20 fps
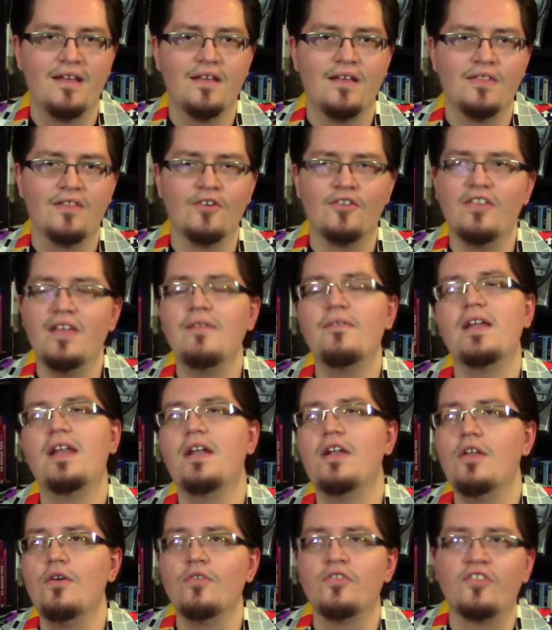There's even
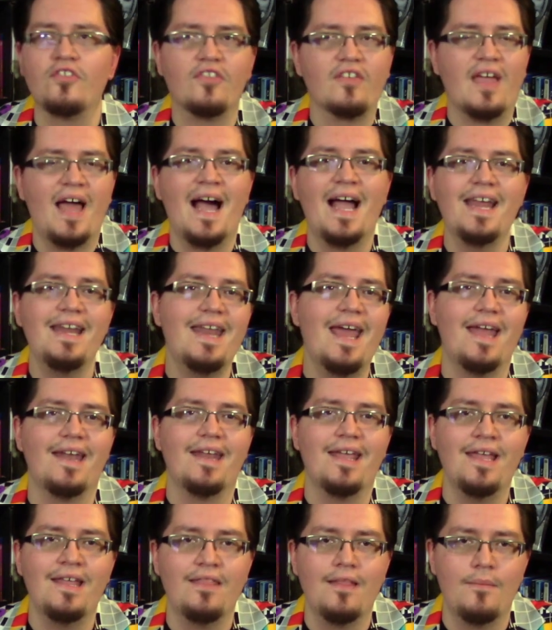a new
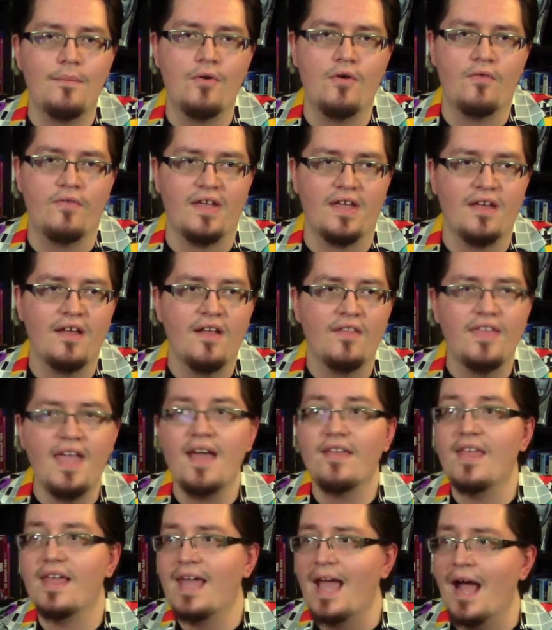Skynet in the movie.
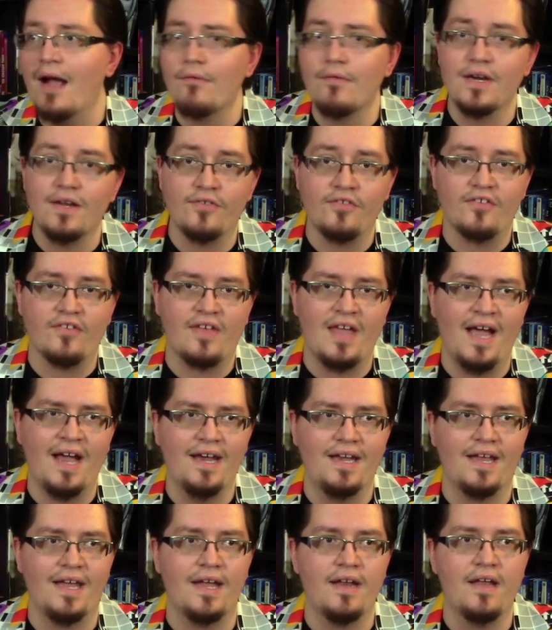Yeah, they got rid of
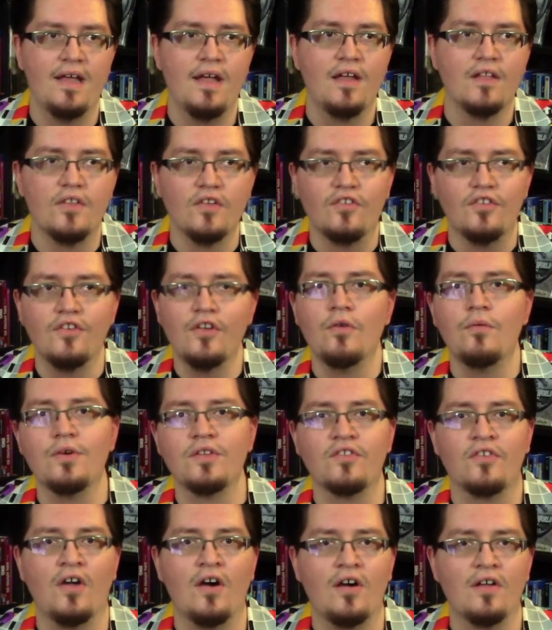Skynet. This new
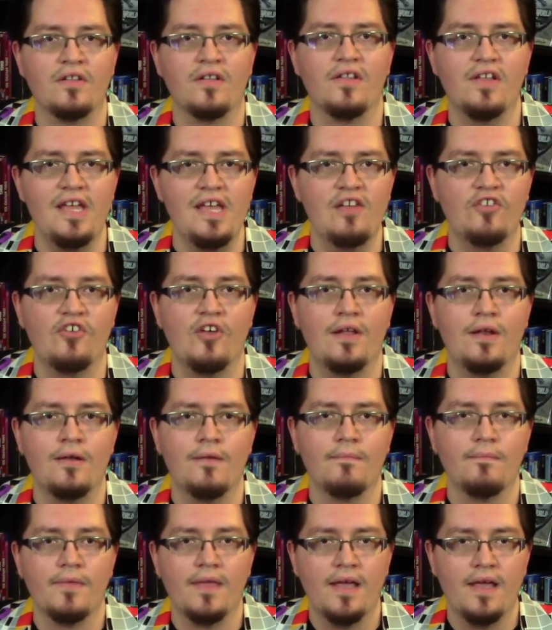one's called
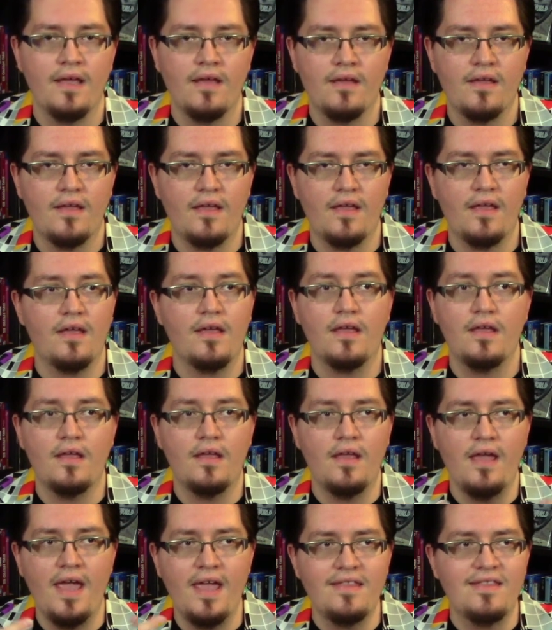Legion.
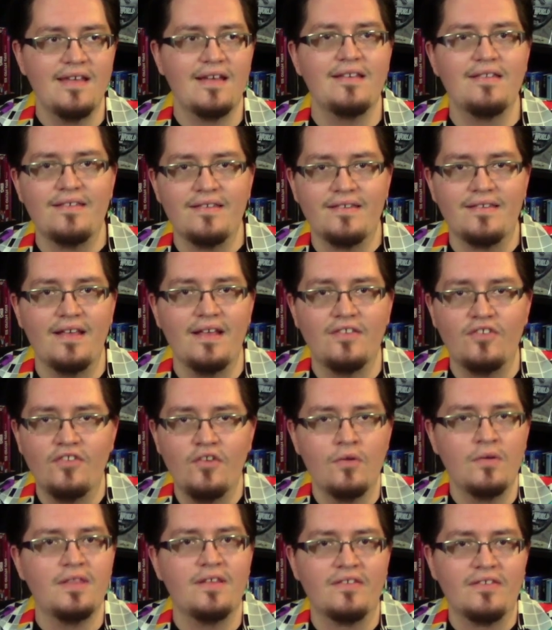It's
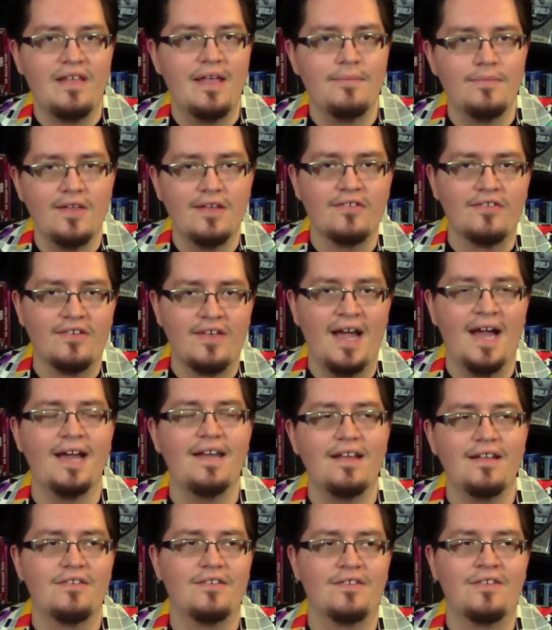doing the same thing
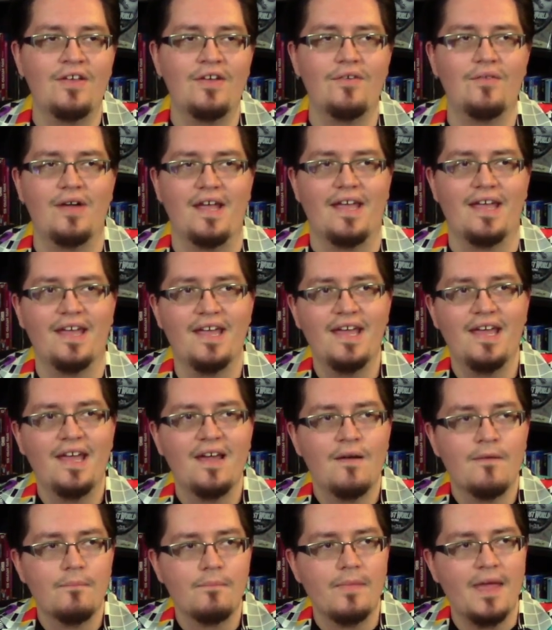Skynet's doing.
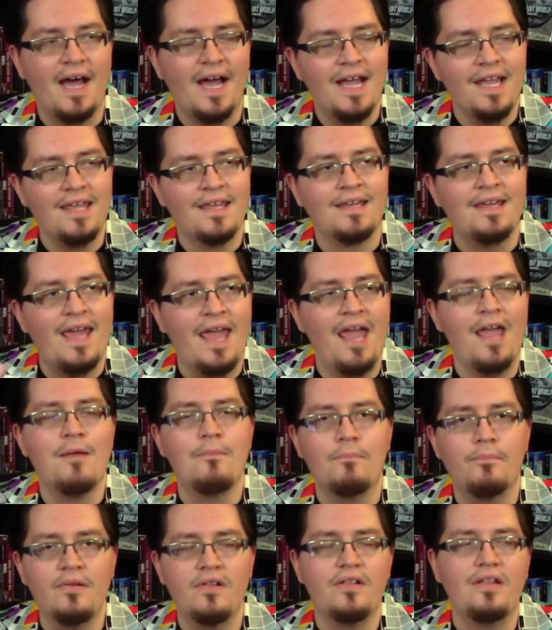I
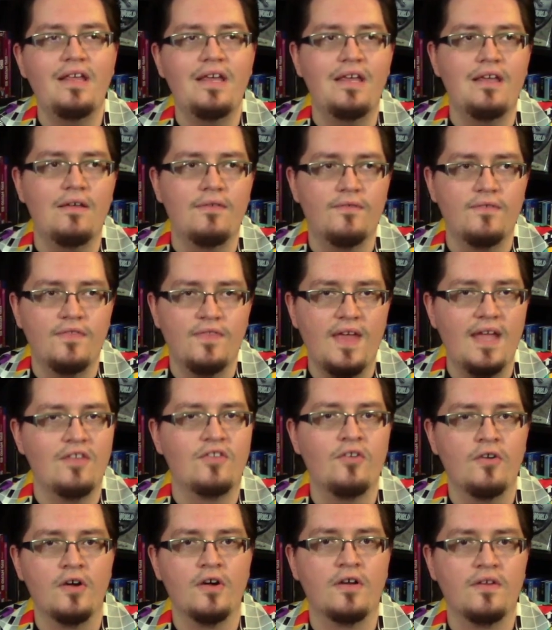can't believe they
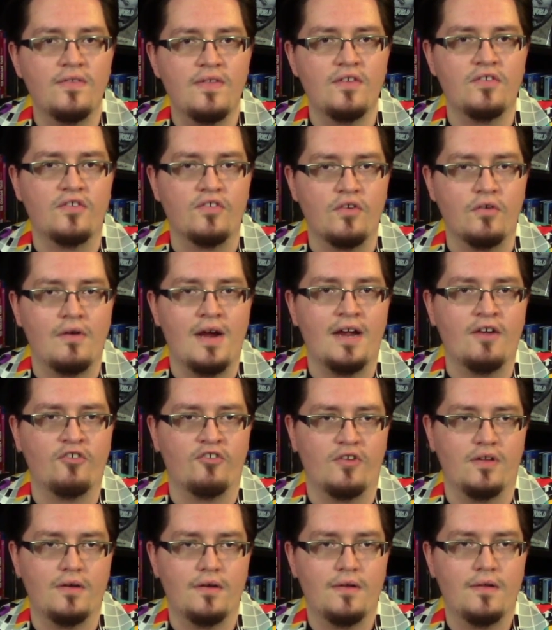took this
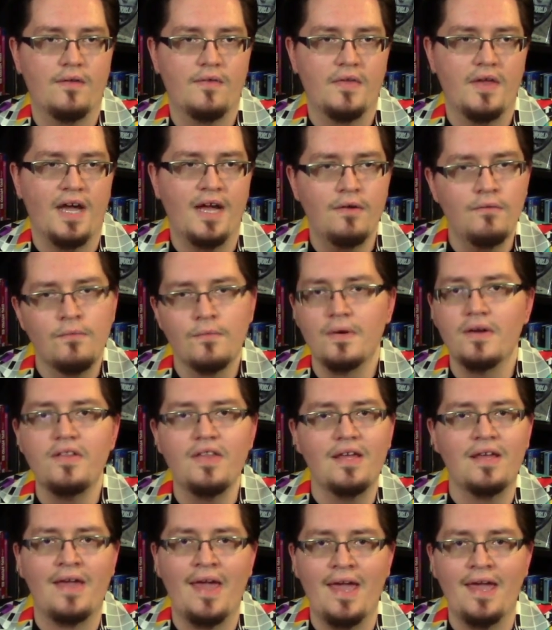direction. I
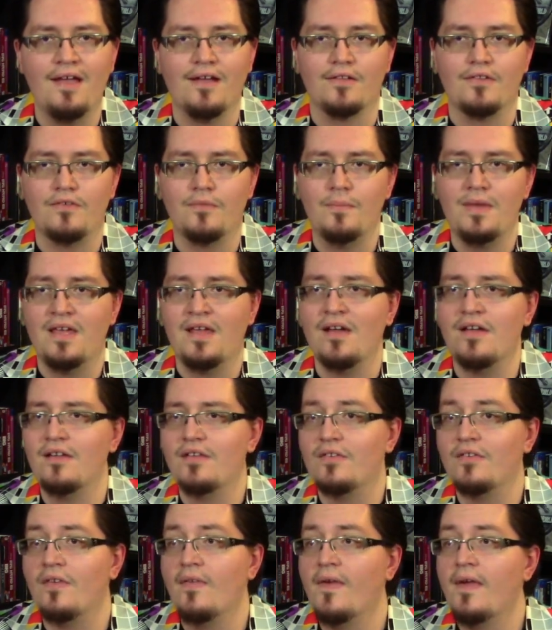really can't,
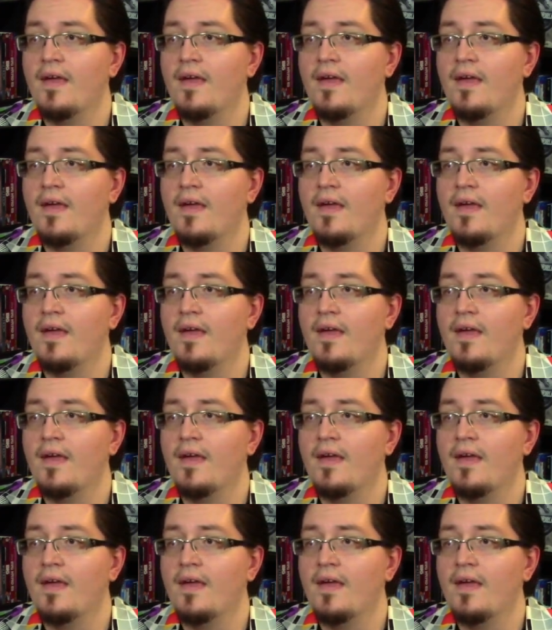because